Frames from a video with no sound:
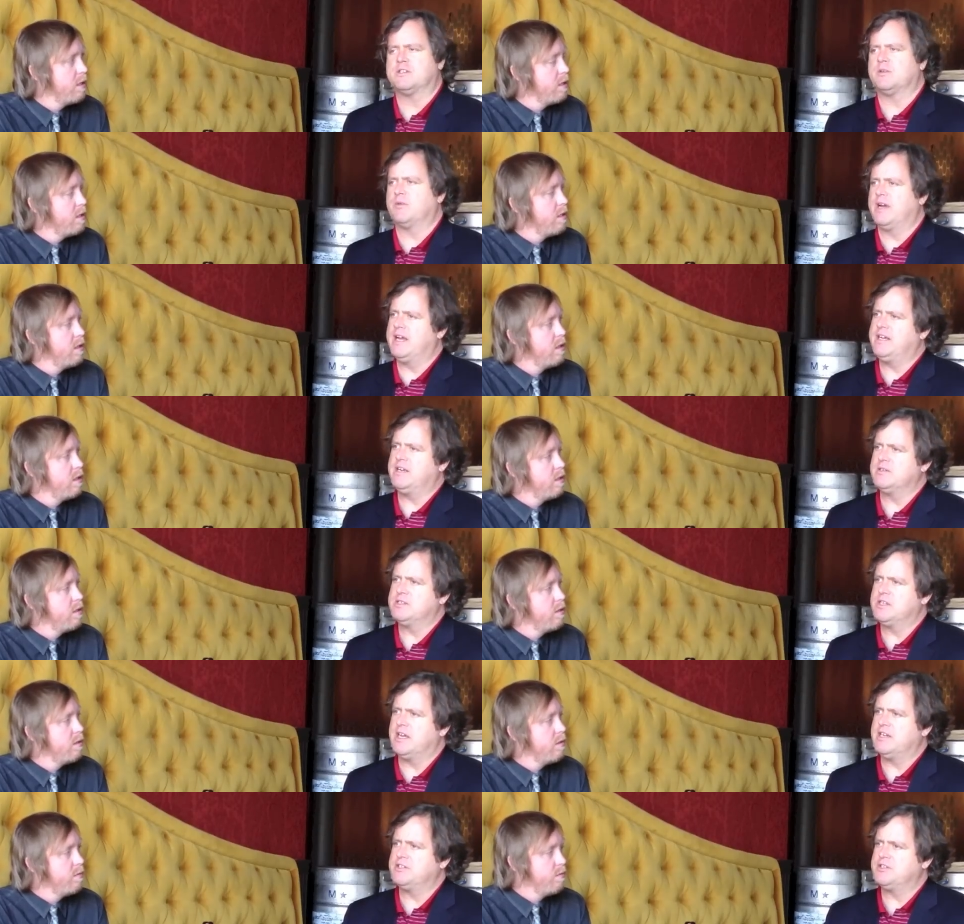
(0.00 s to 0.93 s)
Speaker 1: at the radio
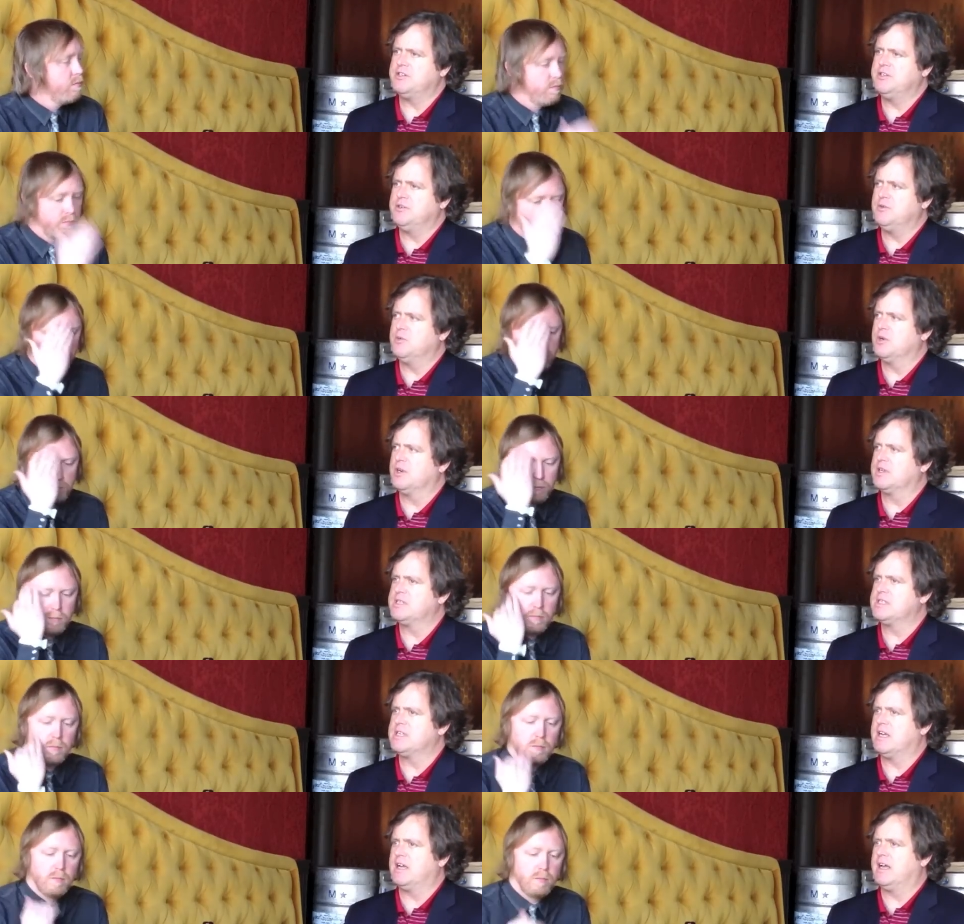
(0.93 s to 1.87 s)
station who
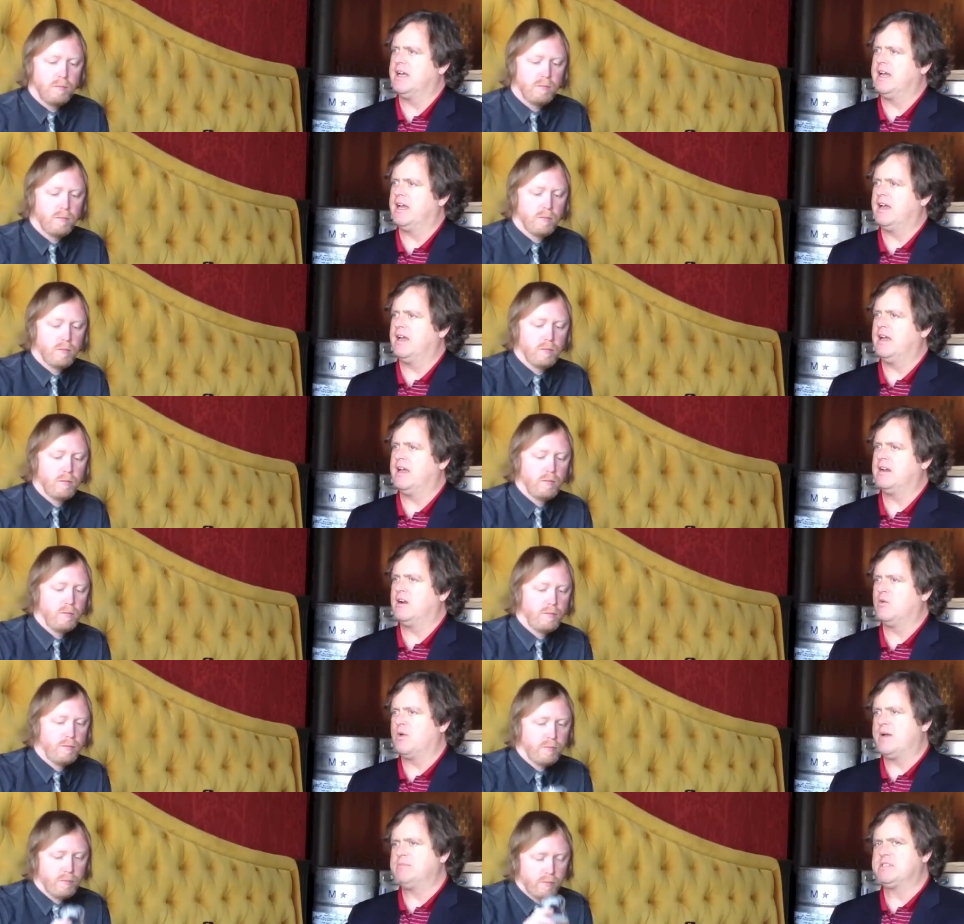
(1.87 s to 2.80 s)
works uh, at, at
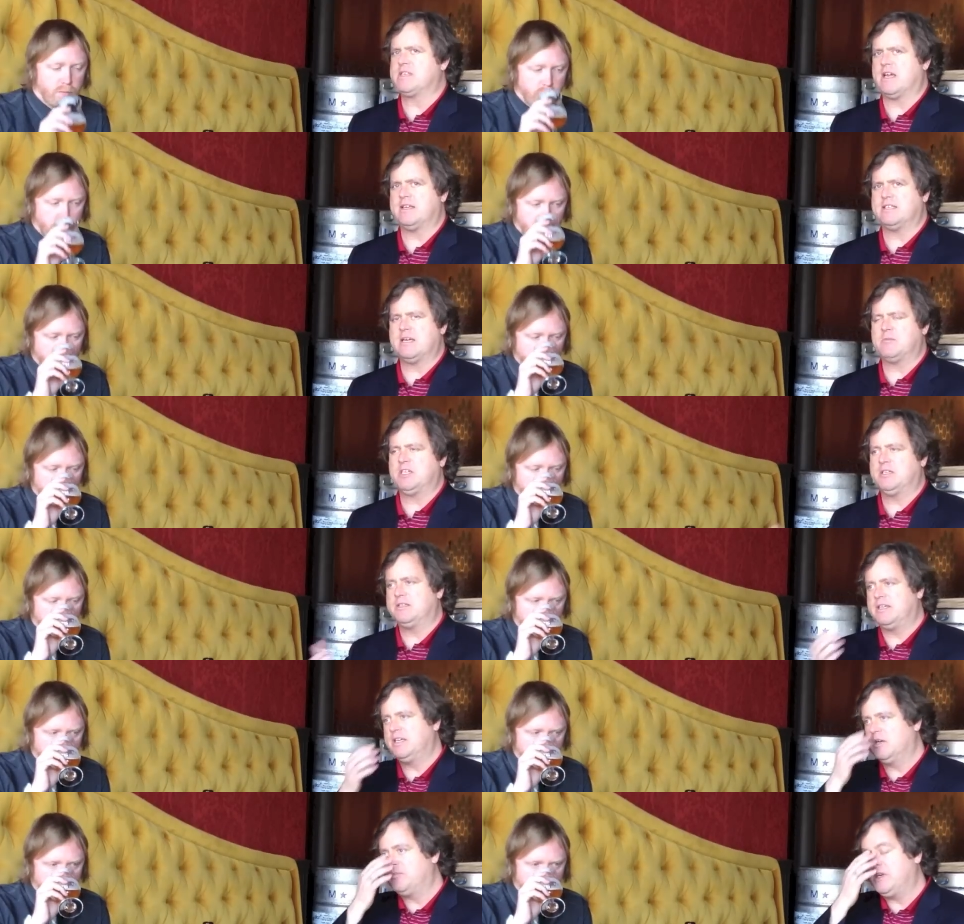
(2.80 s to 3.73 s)
our website, W
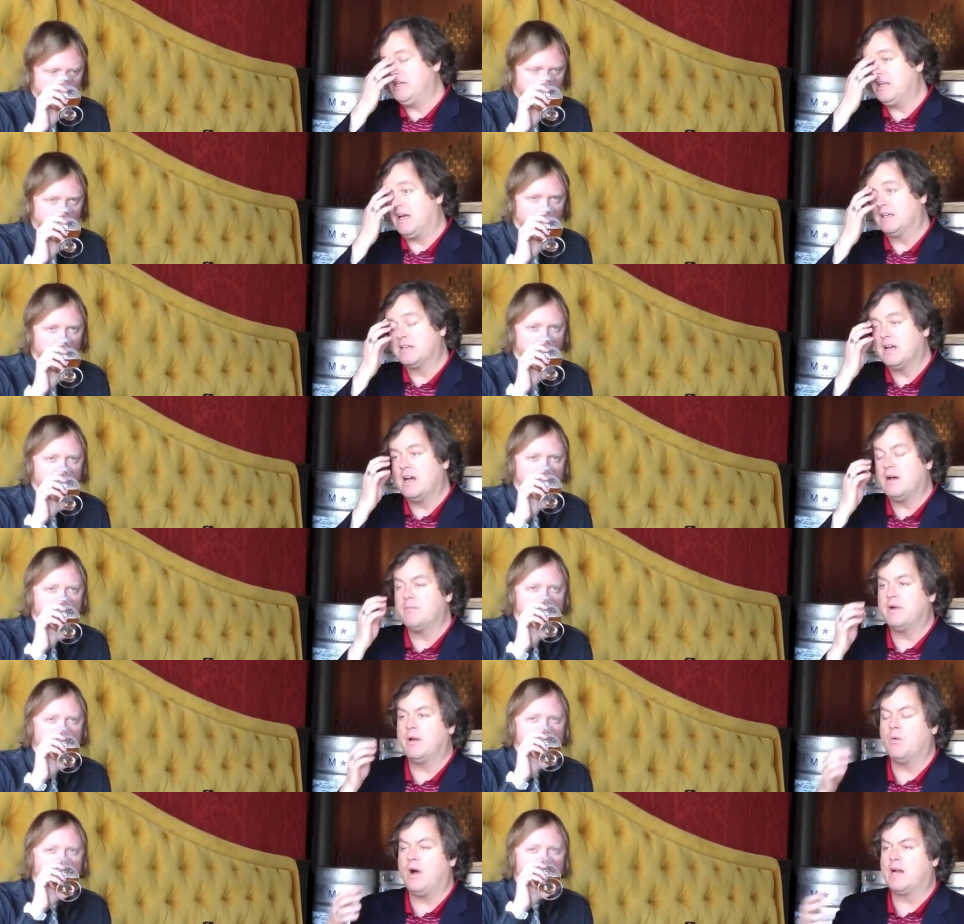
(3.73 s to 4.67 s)
T O P dot
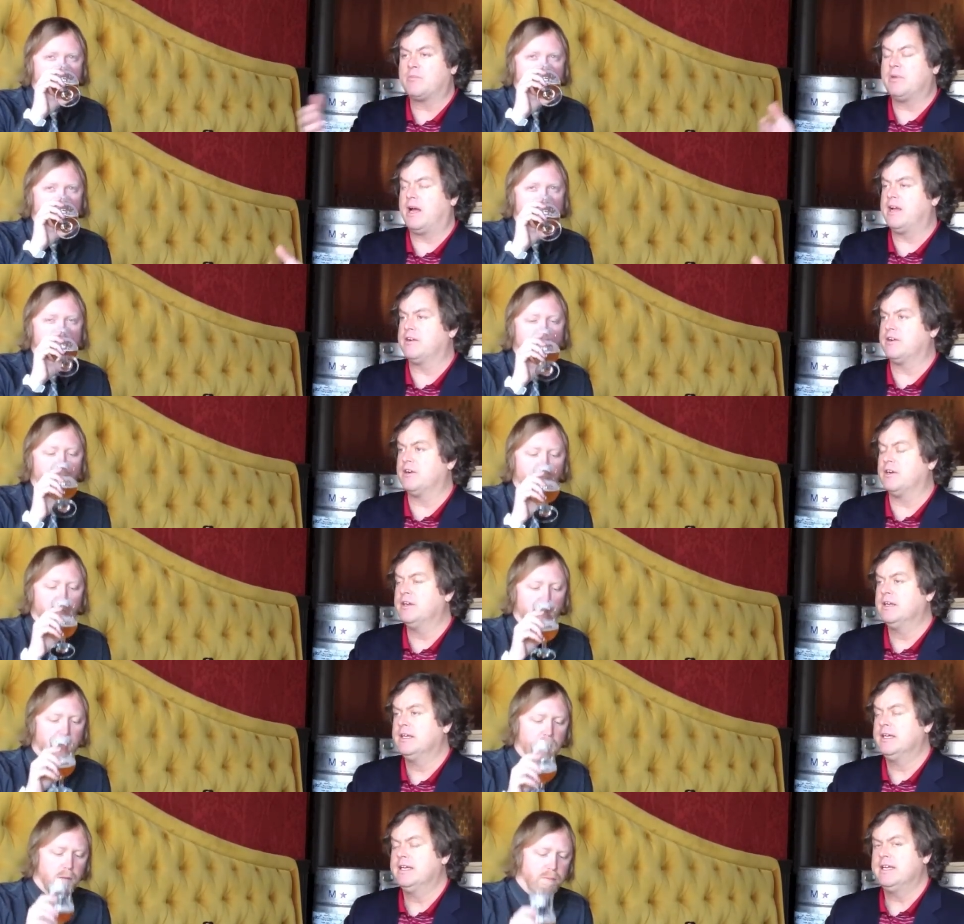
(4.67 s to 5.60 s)
com, I walked by her
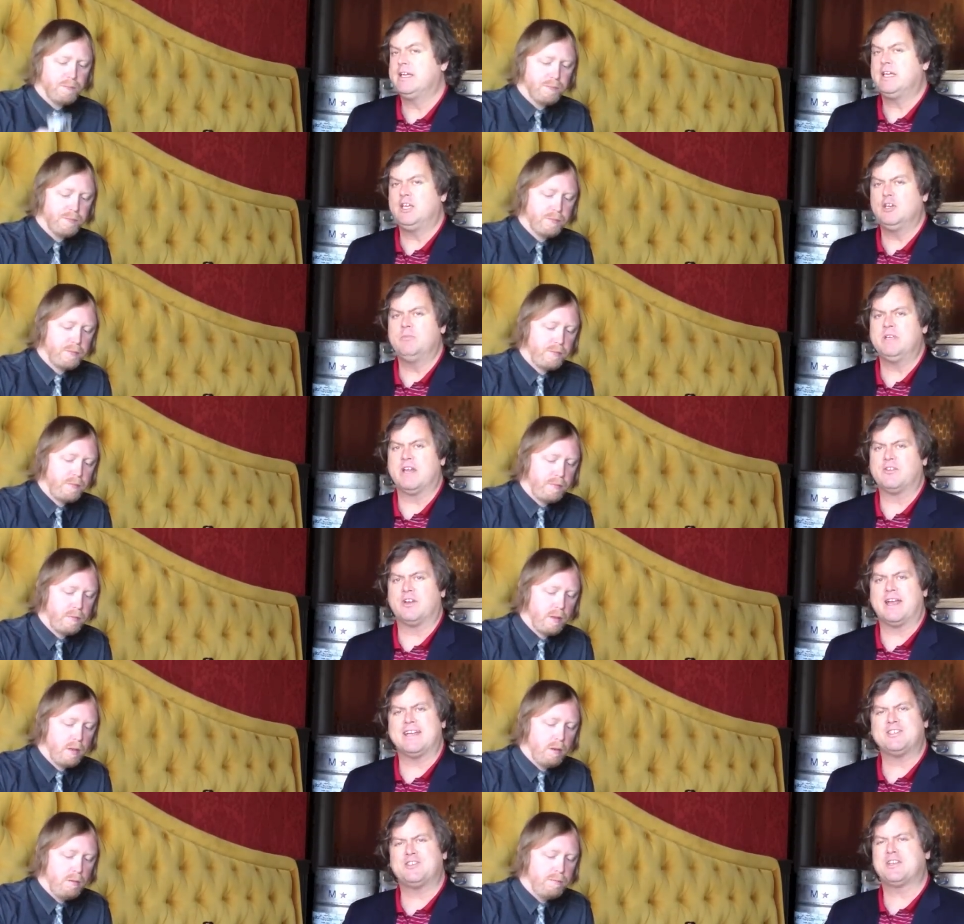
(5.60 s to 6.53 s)
cube the other
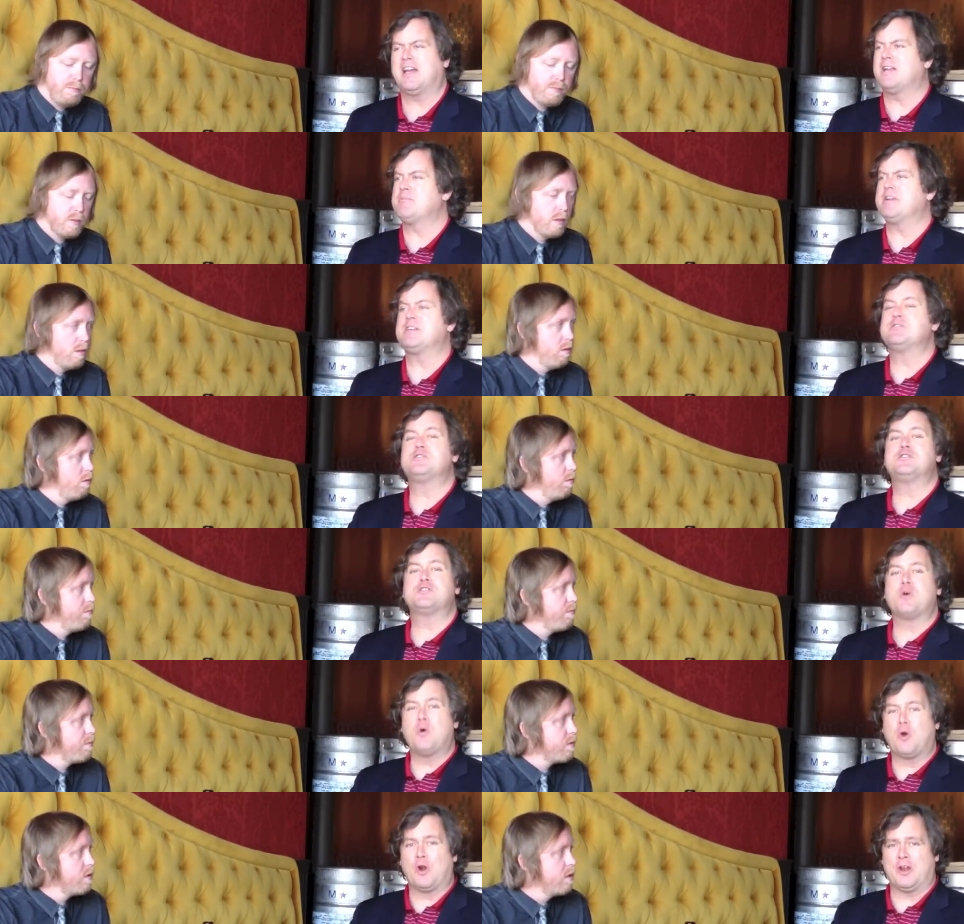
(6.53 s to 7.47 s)
day, and she's got a big
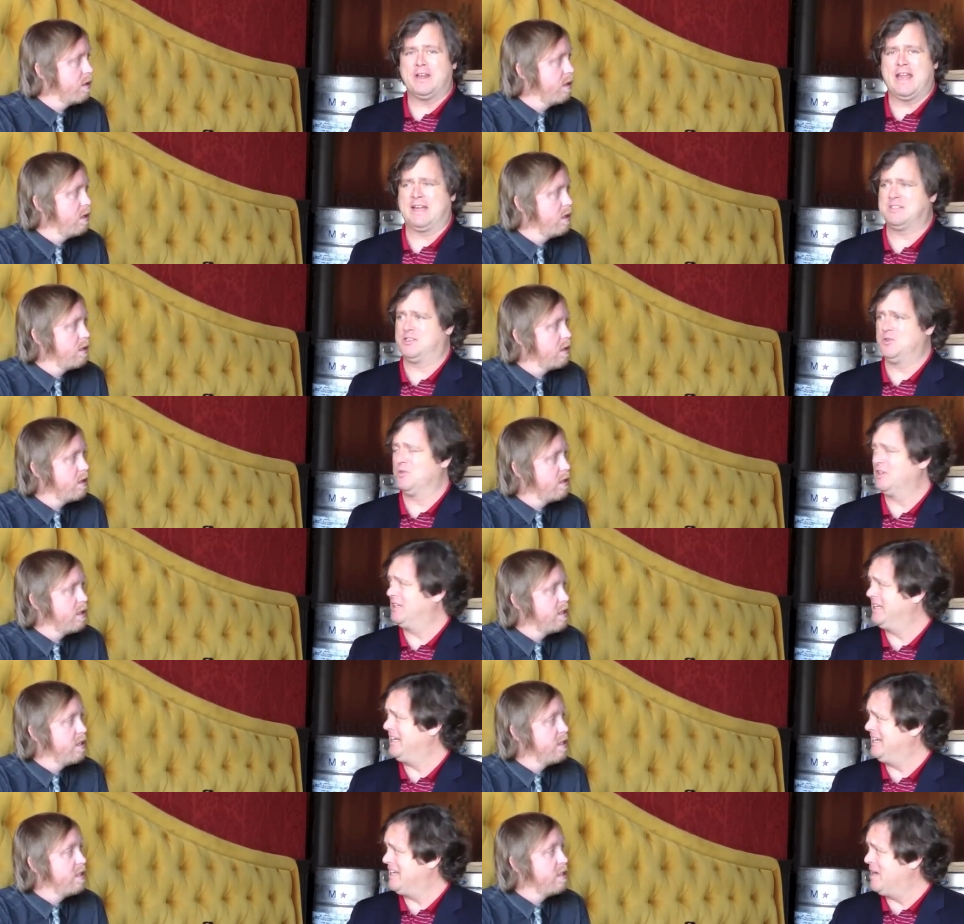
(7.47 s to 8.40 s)
sword next to her
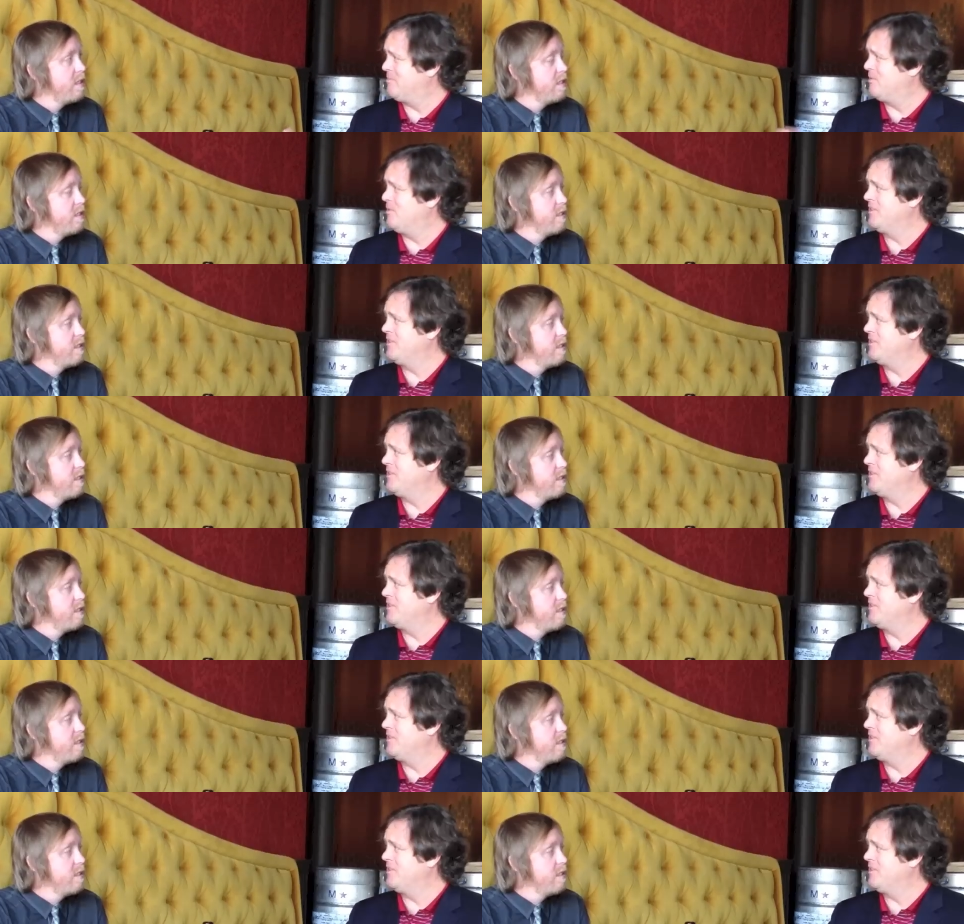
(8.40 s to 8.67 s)
leaned up.